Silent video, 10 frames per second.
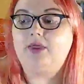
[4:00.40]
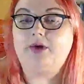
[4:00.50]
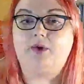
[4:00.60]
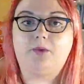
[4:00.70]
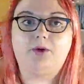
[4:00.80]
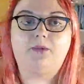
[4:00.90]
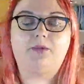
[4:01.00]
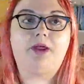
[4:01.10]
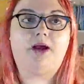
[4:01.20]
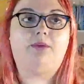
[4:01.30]
the group,
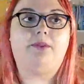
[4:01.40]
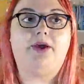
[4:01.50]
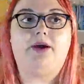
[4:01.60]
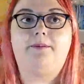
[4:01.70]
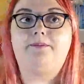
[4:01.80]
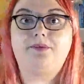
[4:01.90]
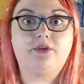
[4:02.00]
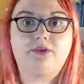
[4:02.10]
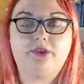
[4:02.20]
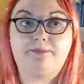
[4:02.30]
the
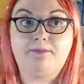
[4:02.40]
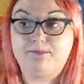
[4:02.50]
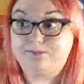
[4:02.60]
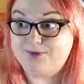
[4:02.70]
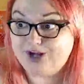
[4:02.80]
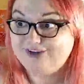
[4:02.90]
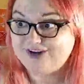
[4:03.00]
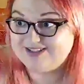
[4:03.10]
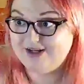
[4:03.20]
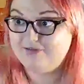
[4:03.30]

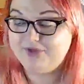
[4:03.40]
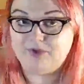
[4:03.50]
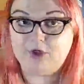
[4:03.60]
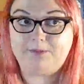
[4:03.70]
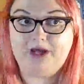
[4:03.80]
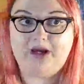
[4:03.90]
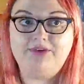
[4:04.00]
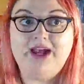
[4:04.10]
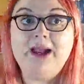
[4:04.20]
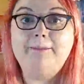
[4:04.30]
progress of the group of
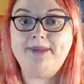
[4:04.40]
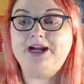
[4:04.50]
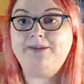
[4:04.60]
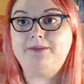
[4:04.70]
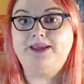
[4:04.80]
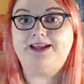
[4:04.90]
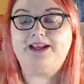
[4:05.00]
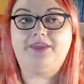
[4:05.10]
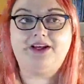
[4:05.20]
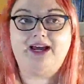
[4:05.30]
Merriment
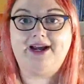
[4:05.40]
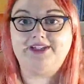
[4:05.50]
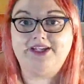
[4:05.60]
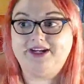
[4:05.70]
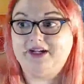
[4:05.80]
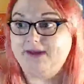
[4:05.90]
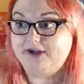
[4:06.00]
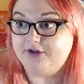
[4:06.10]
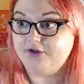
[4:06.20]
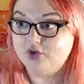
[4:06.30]
Making, the guide to getting
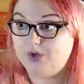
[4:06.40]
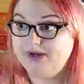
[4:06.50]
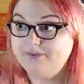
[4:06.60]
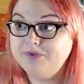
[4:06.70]
back your joy.